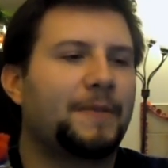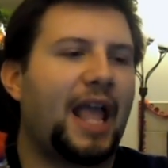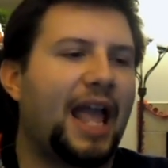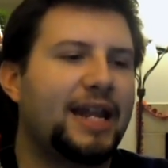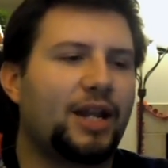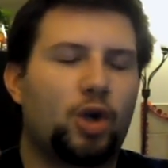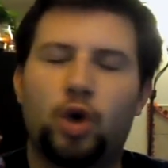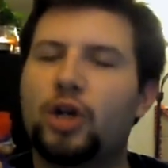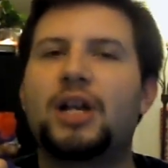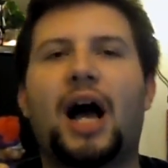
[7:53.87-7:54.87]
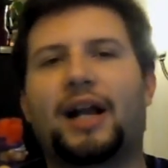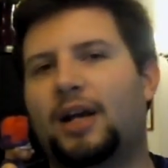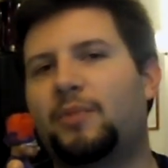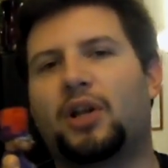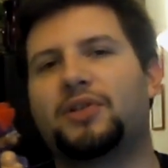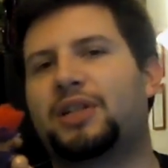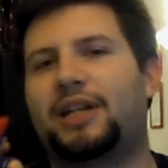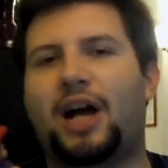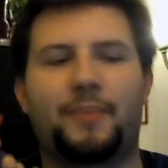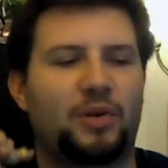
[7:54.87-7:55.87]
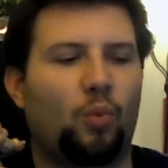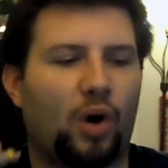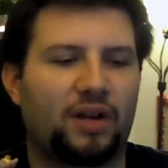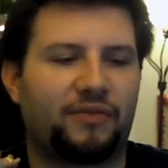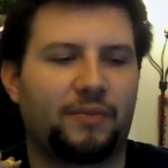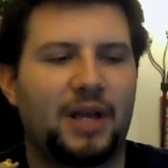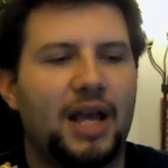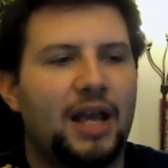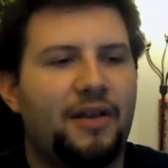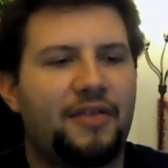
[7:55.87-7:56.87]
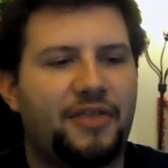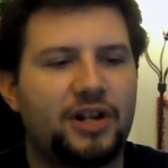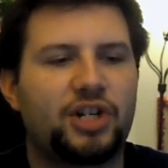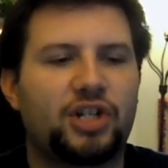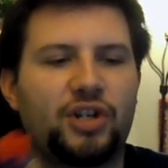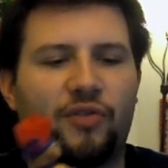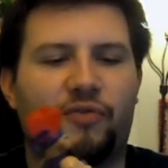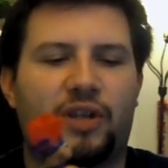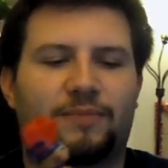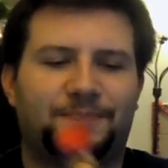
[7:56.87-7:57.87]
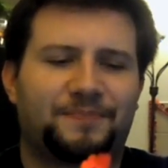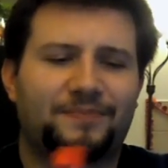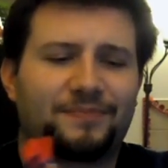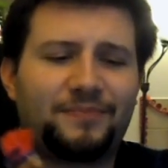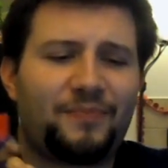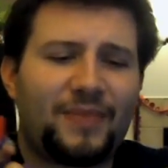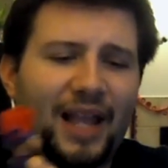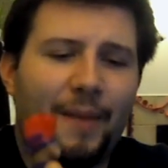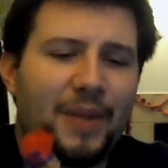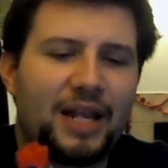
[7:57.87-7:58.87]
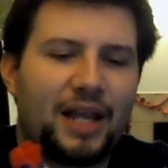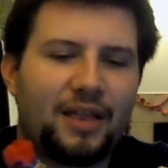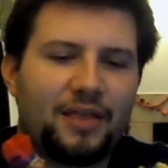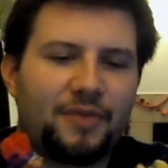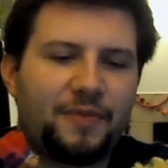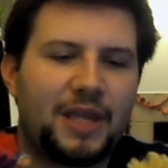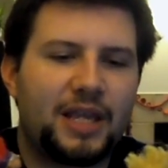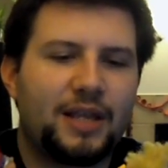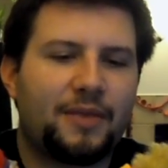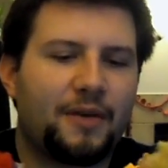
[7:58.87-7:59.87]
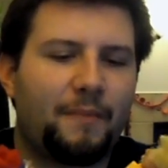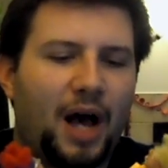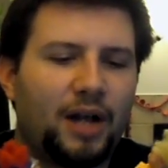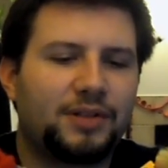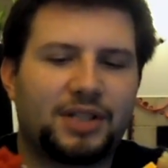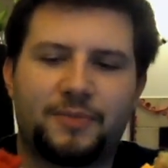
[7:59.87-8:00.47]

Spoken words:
and it could not come close to copying one of them. They're just doofy. I mean, the models